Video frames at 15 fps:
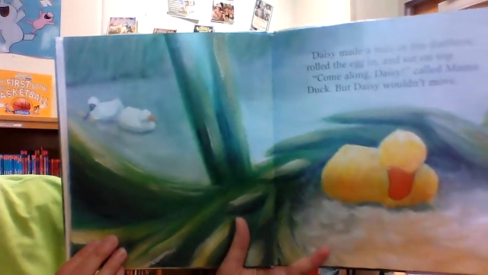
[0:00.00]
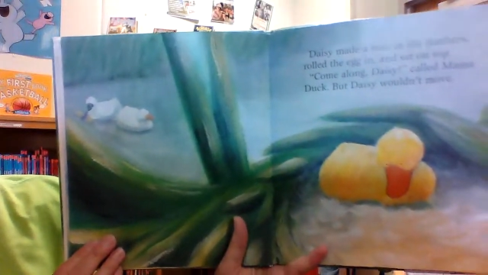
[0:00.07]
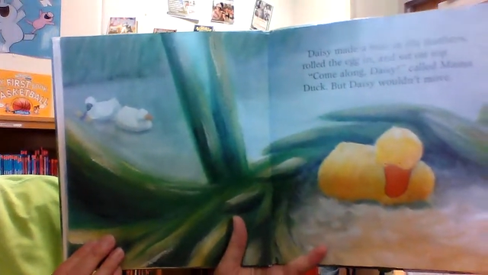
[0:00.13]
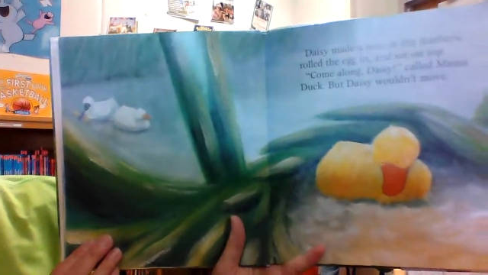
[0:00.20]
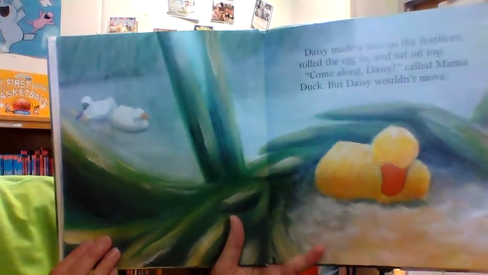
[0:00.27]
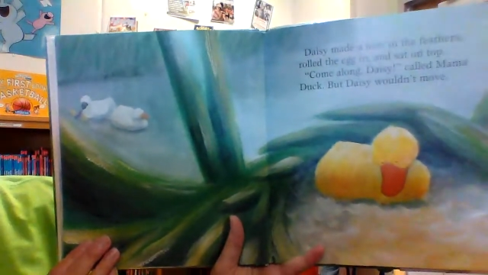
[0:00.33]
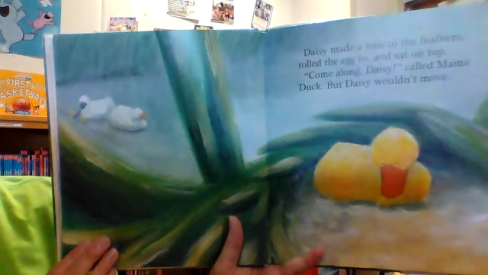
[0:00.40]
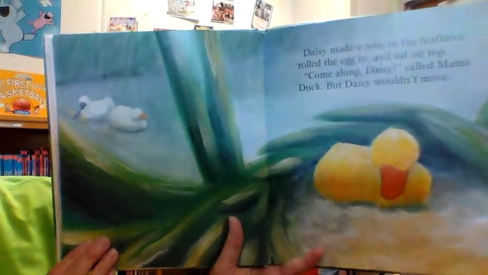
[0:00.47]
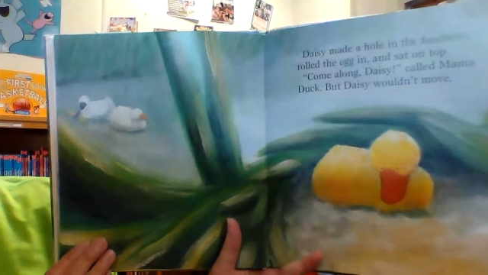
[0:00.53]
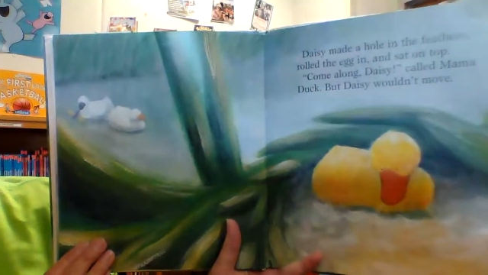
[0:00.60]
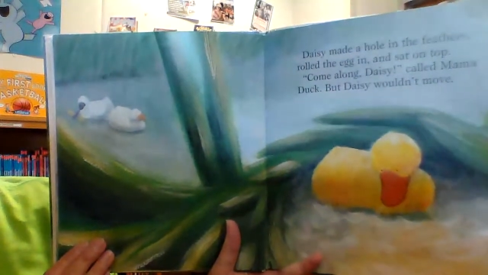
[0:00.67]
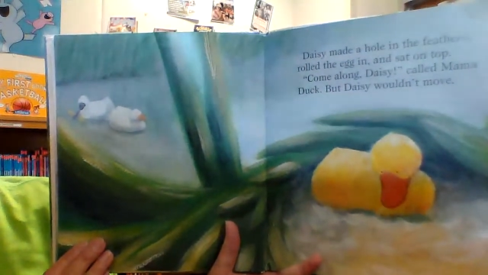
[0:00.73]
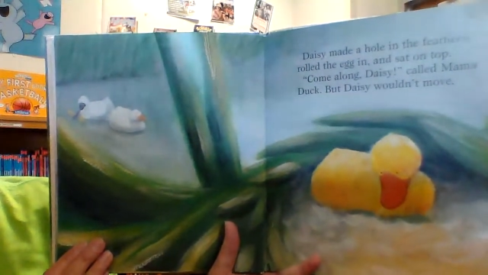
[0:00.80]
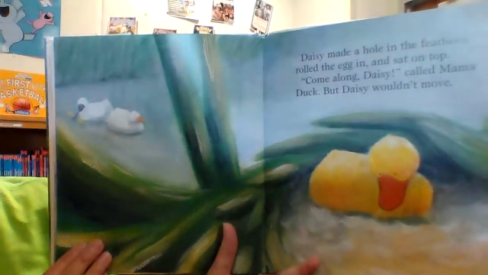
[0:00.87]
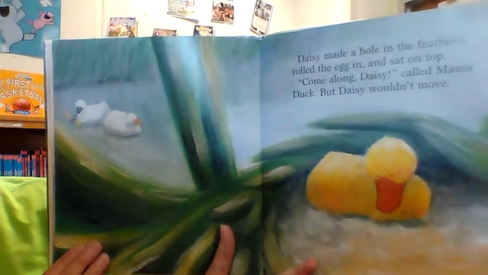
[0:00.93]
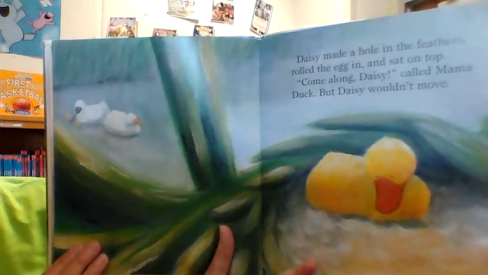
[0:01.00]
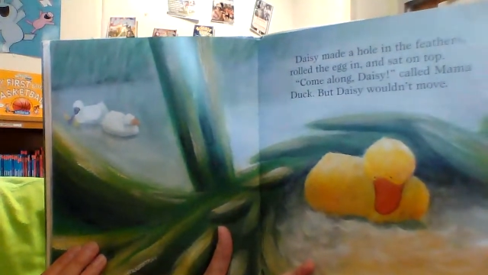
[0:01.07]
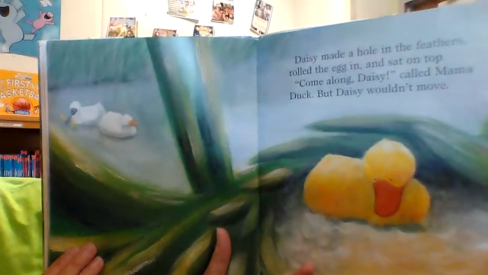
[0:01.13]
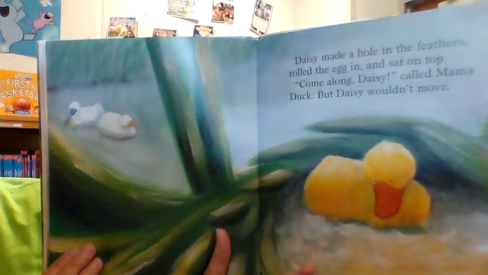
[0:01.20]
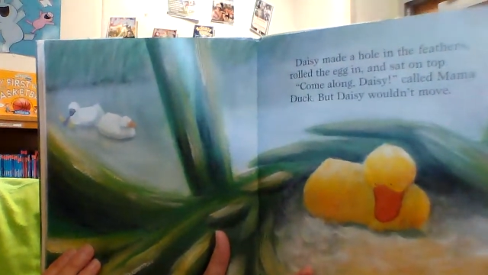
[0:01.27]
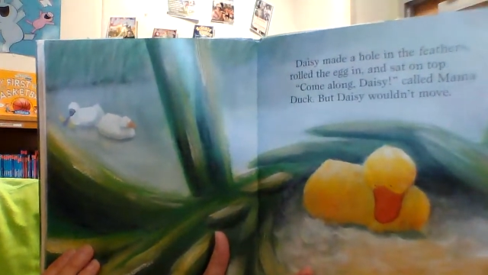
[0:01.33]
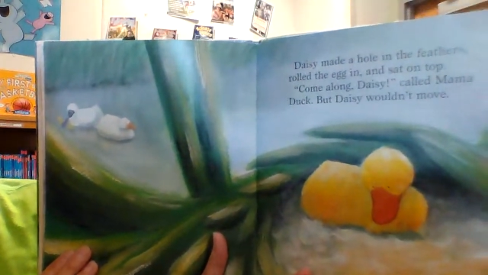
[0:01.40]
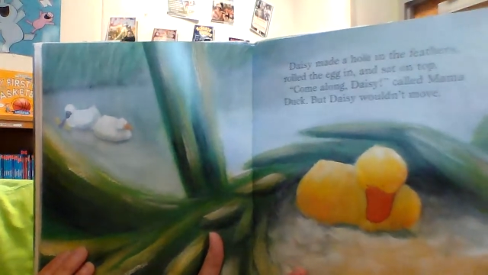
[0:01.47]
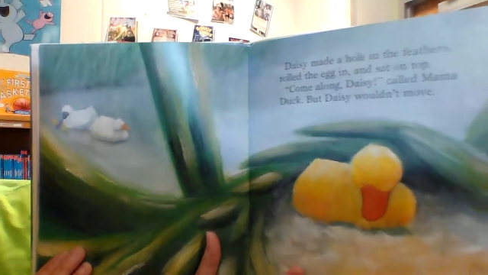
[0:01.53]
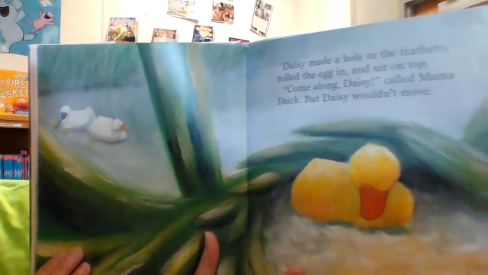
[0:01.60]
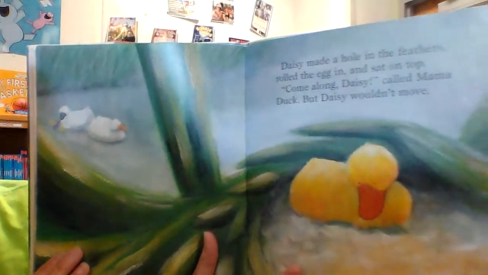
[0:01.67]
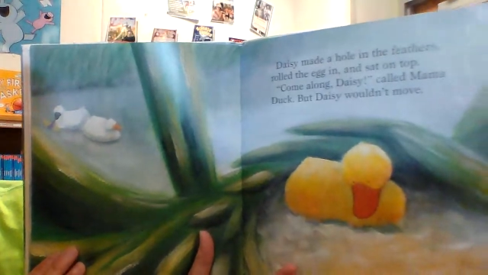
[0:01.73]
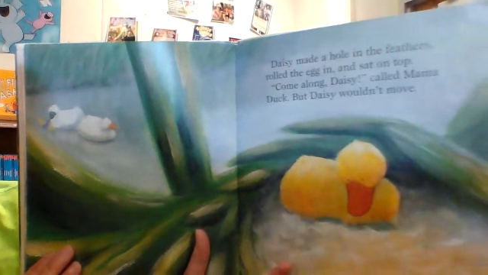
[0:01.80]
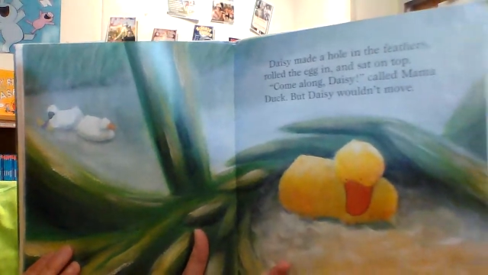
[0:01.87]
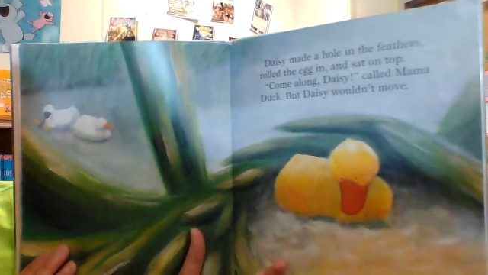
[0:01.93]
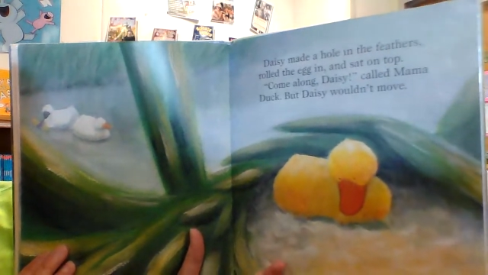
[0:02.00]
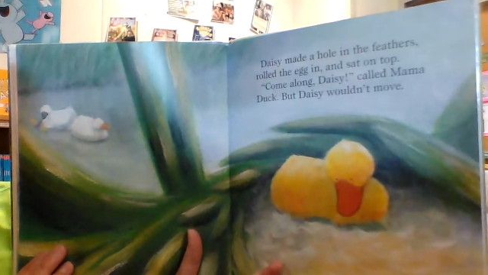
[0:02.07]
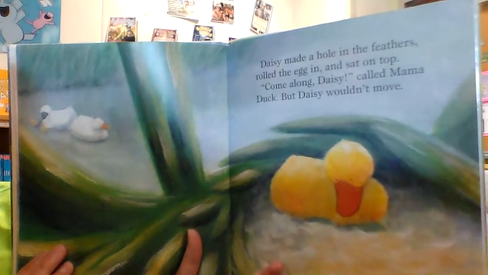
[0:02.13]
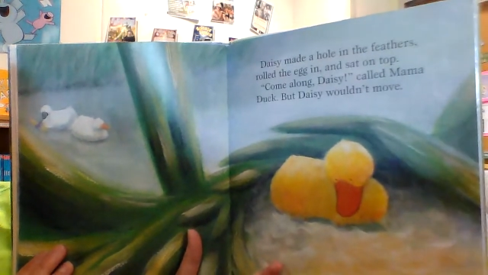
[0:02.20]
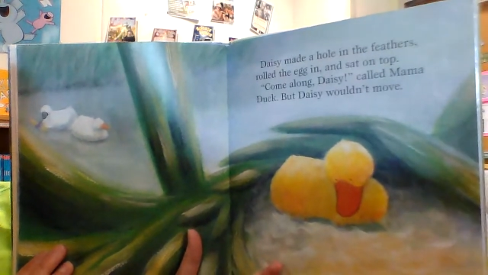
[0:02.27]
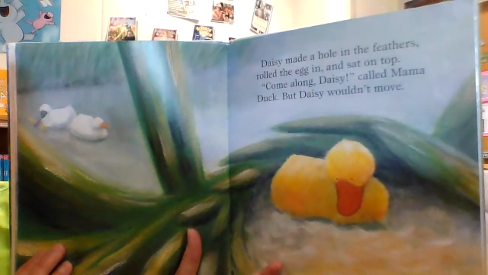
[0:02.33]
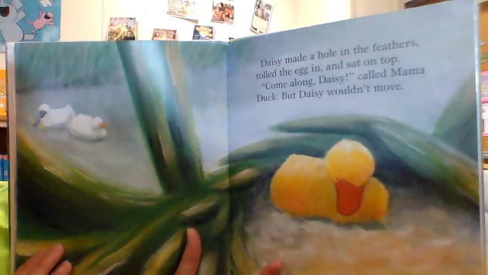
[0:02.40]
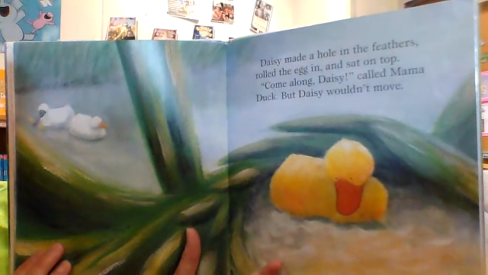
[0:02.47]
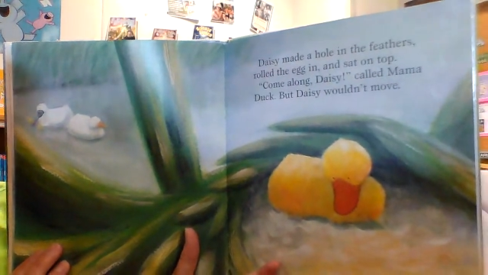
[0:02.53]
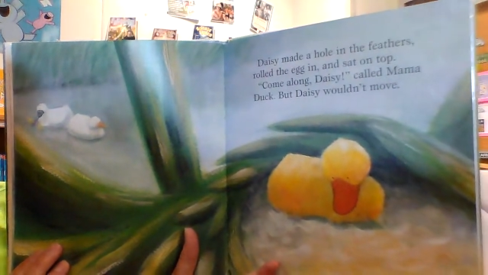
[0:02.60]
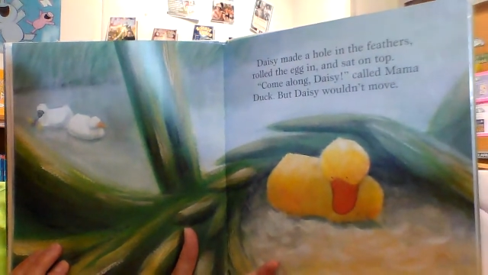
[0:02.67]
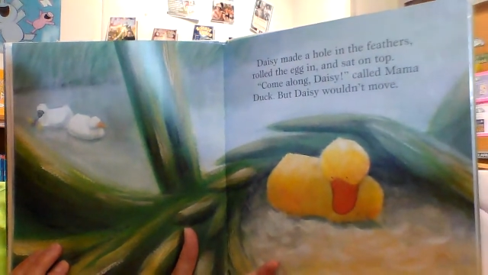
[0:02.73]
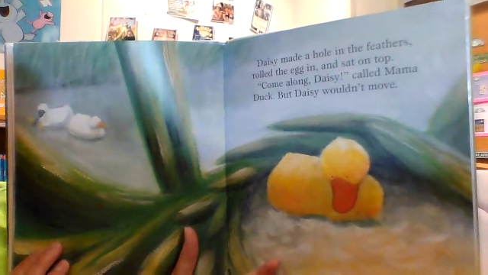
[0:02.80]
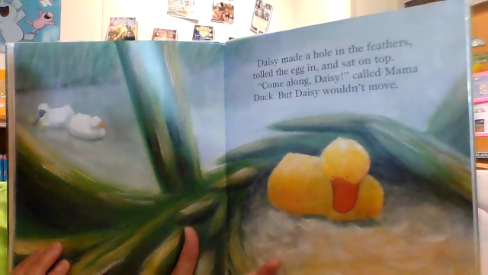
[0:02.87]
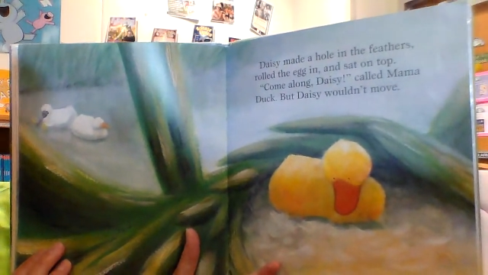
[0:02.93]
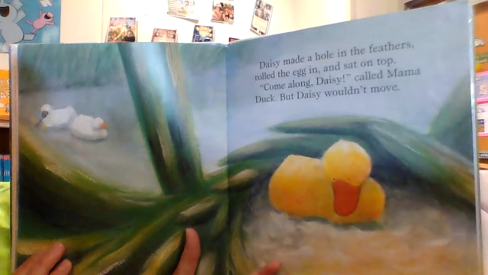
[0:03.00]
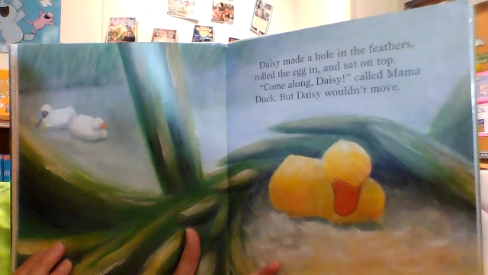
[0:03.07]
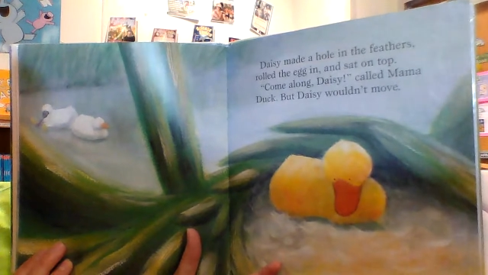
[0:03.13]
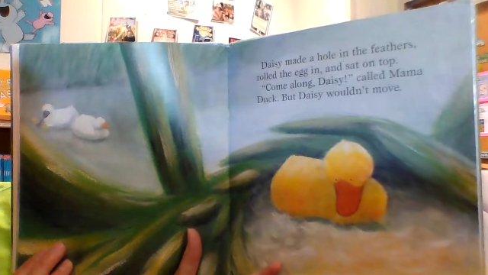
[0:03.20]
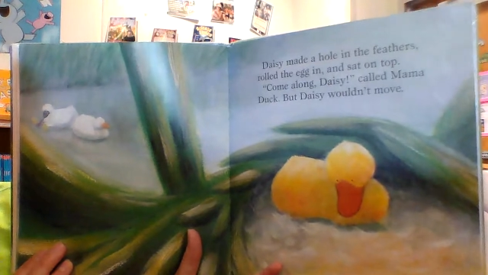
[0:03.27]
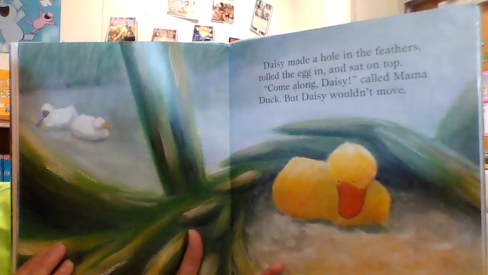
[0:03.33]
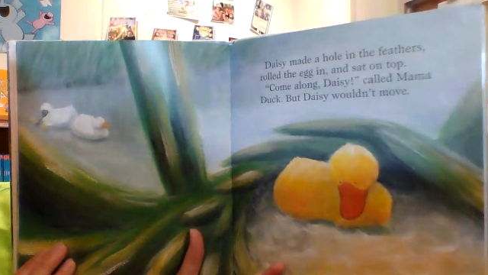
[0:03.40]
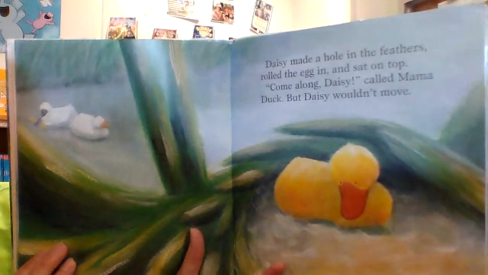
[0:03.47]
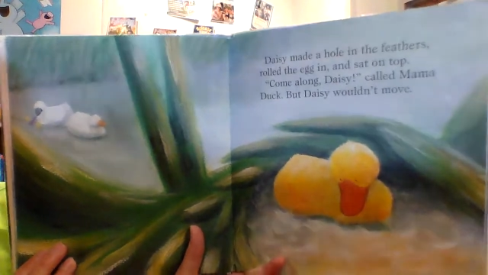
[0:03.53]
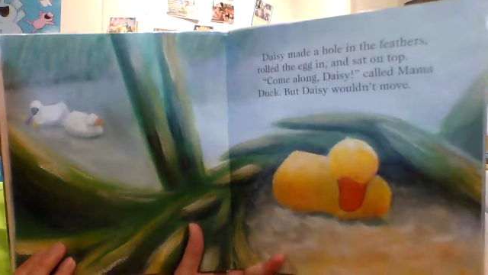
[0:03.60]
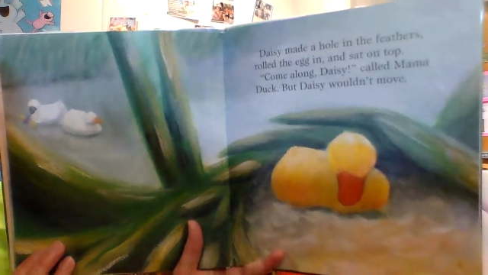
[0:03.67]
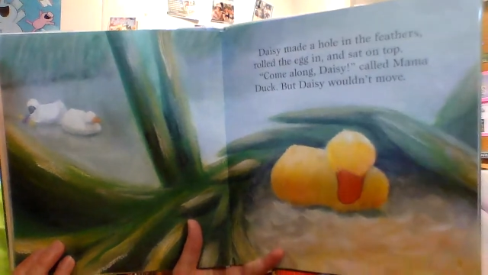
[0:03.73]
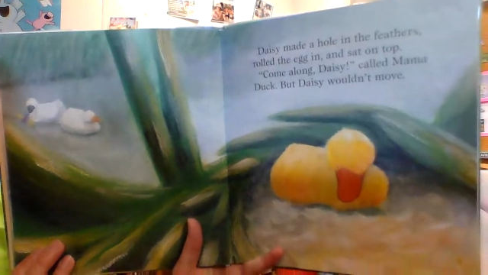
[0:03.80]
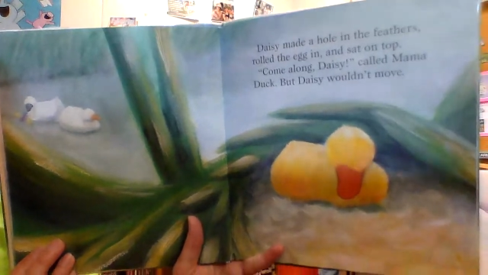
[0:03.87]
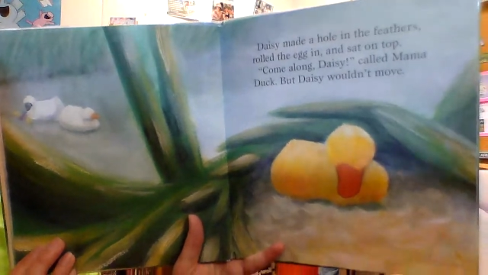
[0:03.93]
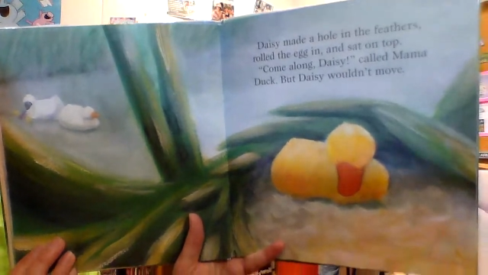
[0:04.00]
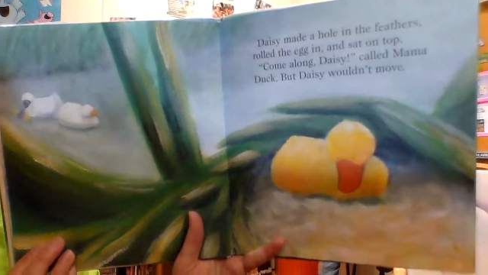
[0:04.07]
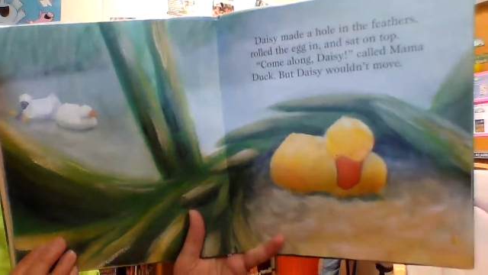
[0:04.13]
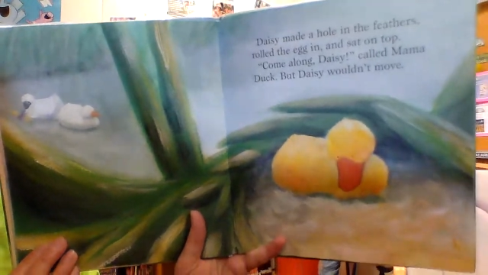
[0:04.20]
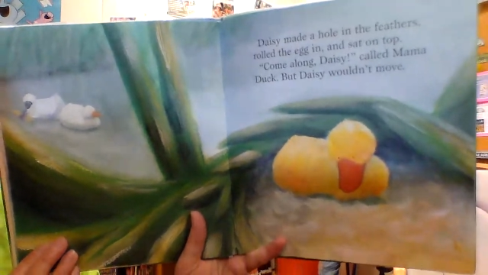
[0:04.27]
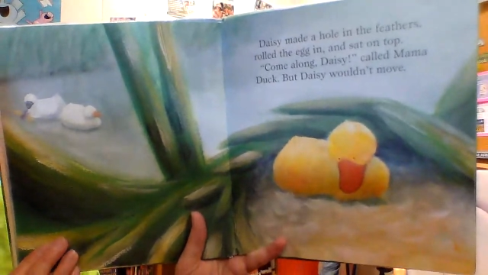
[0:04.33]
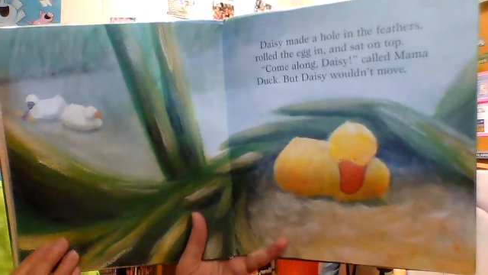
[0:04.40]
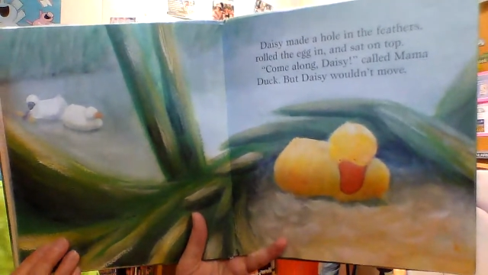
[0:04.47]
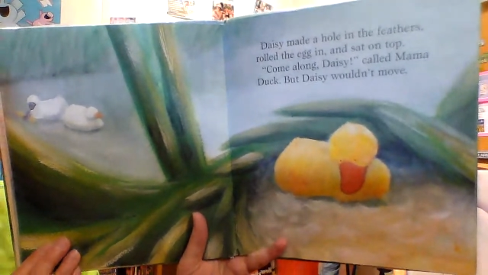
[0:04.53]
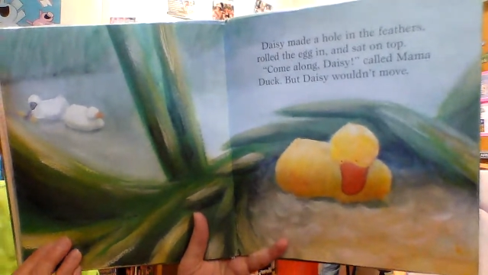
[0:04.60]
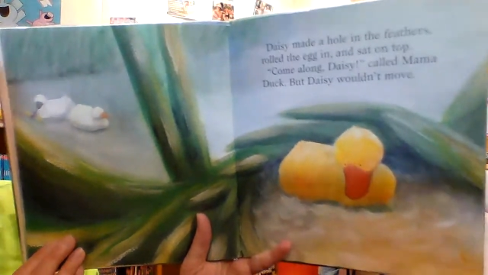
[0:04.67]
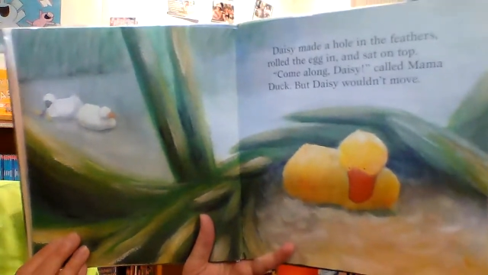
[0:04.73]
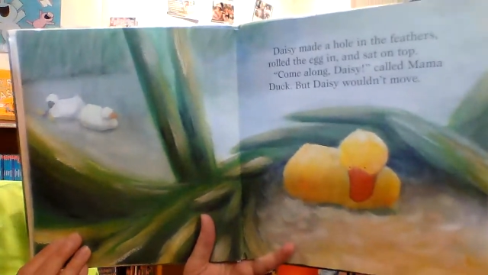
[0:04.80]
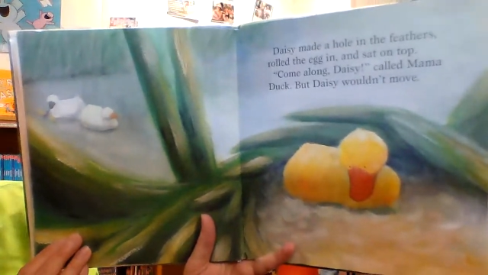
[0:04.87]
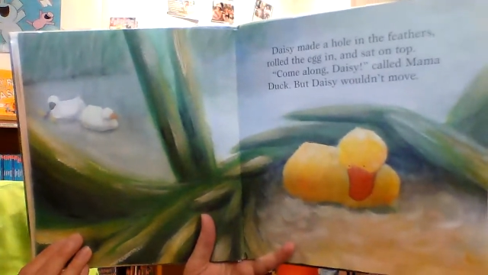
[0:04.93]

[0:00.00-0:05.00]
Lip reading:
(no speaker visible)